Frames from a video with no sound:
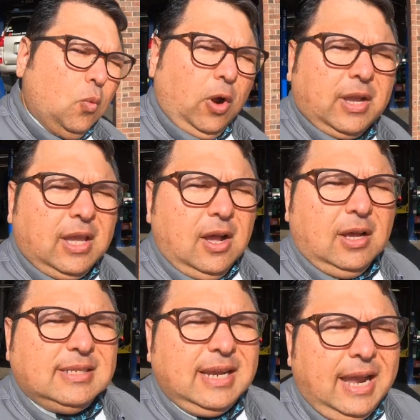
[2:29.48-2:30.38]
working
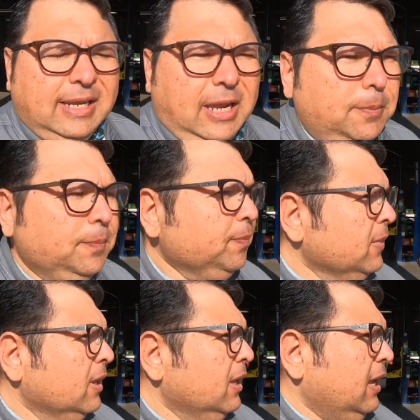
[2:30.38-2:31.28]
on Sandy.
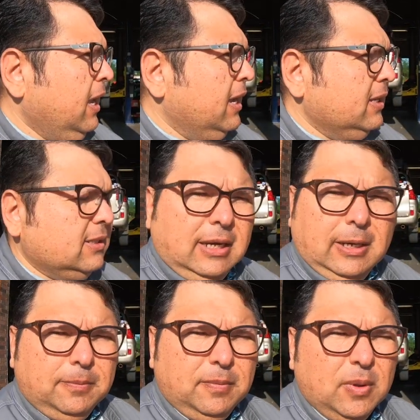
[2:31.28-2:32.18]
And
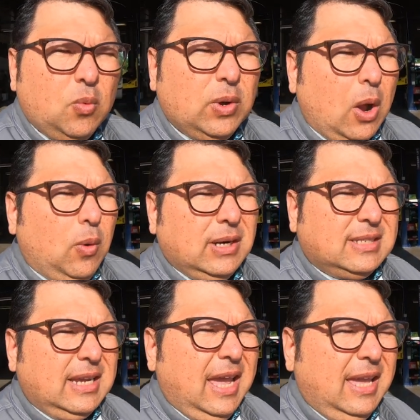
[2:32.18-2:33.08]
uh, what I want to
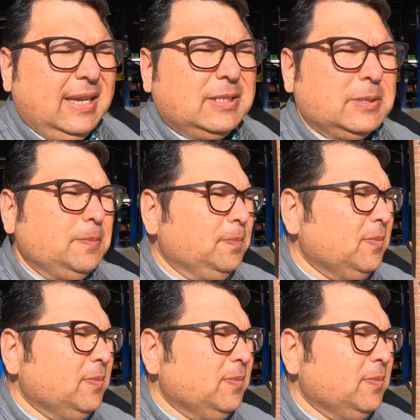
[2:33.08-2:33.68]
say is,